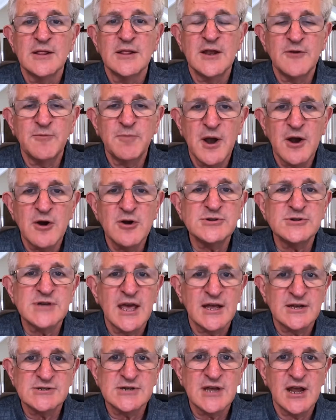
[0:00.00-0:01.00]
That if parents
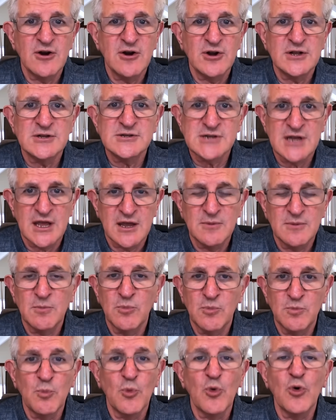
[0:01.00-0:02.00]
get scared and
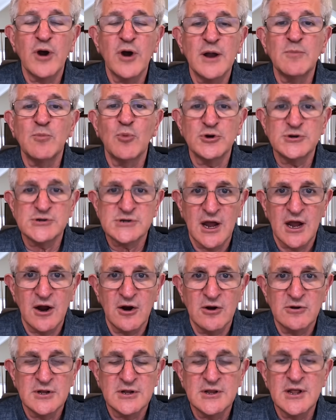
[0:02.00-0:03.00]
more and more
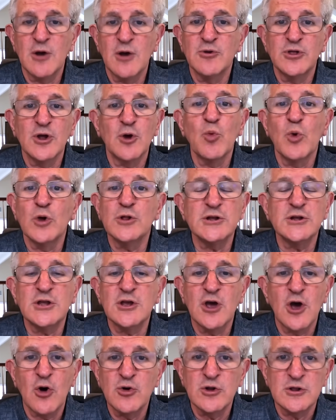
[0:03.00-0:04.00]
scared, that they're, they're willing
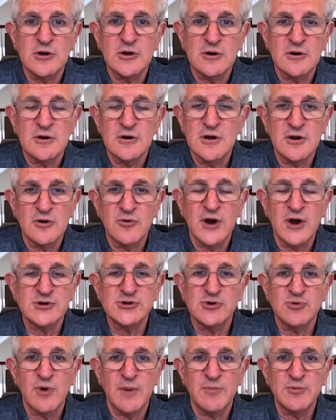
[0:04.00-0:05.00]
to go to their
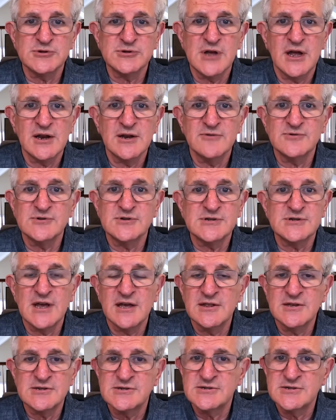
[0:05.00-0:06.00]
congressional representatives and
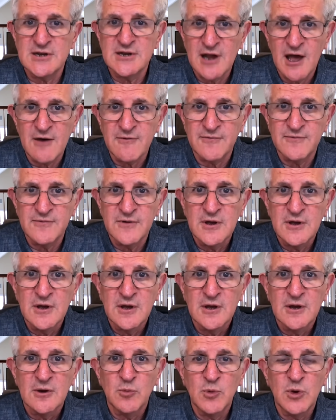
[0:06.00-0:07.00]
say, this is enough.
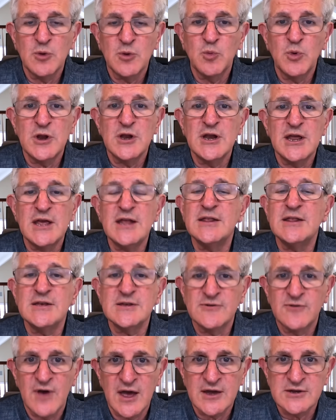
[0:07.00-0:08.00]
We, we need
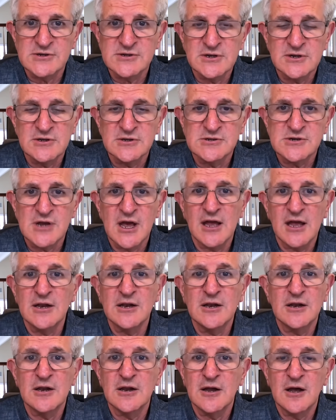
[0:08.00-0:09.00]
these vaccines.
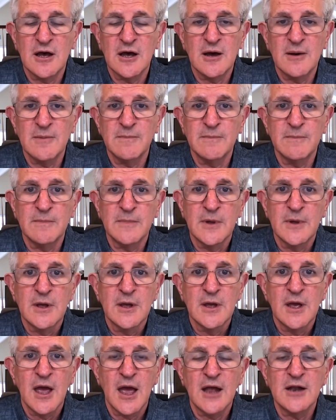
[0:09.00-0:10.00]
And, um,
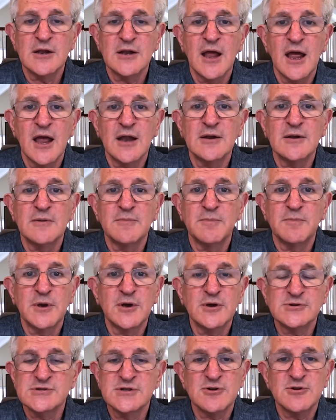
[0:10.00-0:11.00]
and and
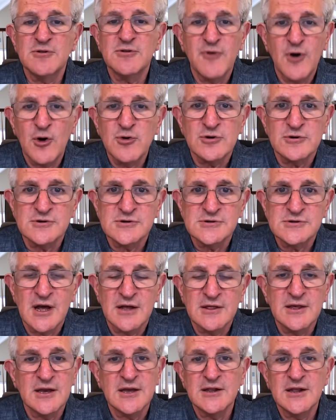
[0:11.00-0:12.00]
because they're the voters.
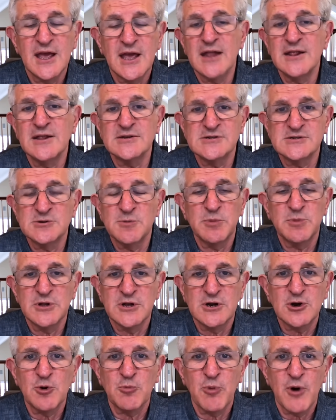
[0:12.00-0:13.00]
I think in the end this is a
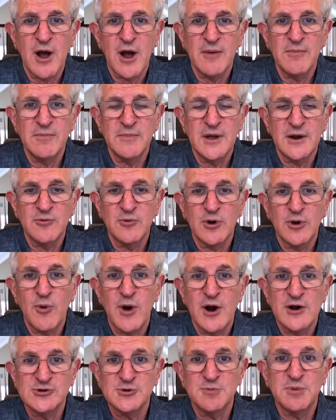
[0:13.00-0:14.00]
political problem, and it
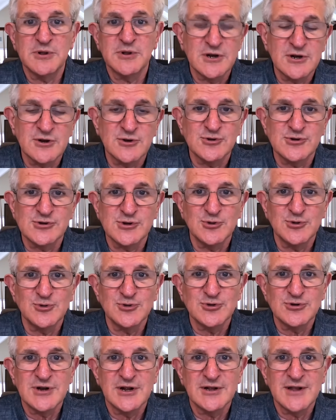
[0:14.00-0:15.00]
requires a political
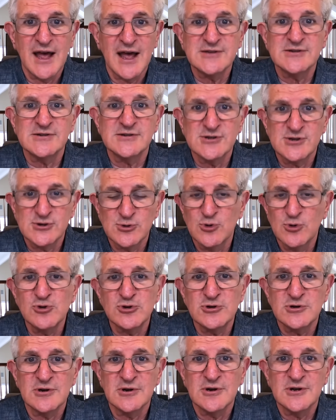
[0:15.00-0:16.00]
solution, and that's the
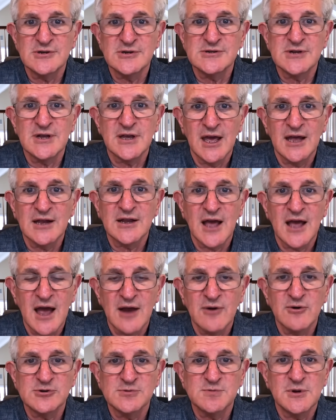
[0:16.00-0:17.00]
solution is to get
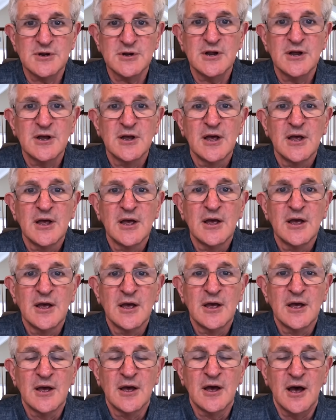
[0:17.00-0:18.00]
congressmen
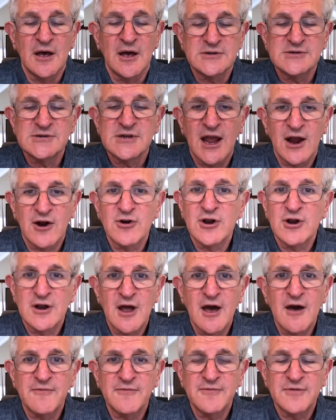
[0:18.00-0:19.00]
uh, scared
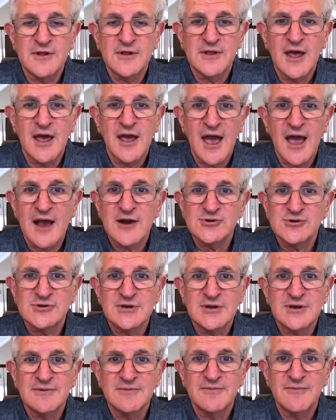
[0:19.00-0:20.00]
enough that they
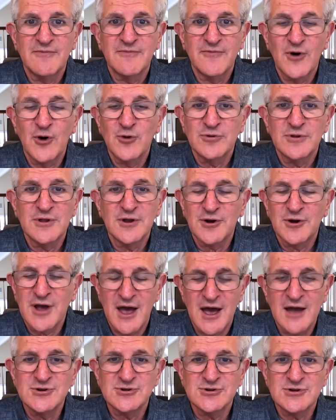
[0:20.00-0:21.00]
actually vote their
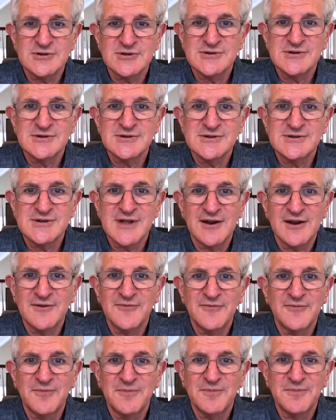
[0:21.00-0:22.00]
conscience instead
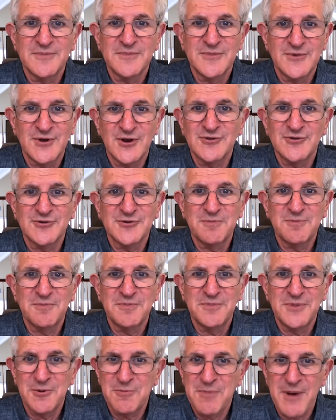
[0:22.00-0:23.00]
of just
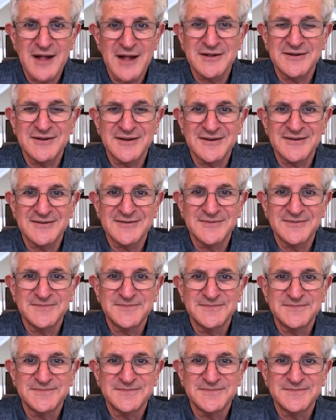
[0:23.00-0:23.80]
their politics.